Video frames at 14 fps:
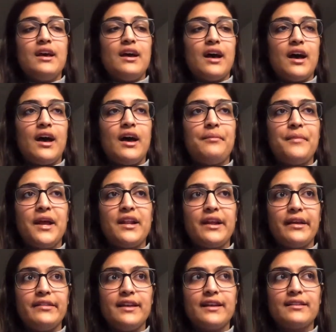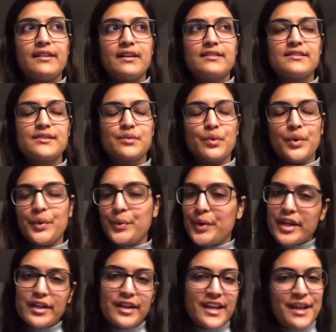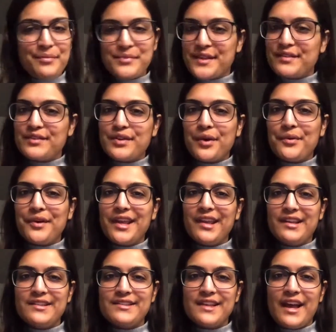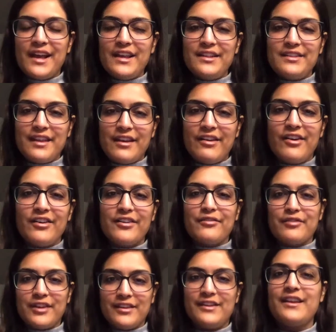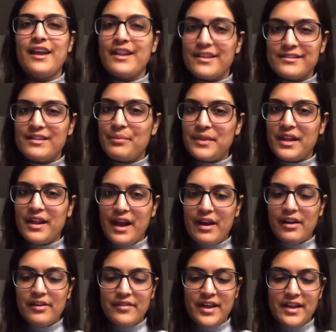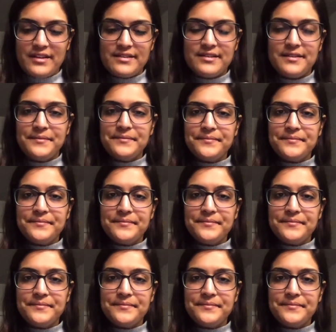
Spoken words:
And I think that's what keeps us going is that they are really getting something out of it.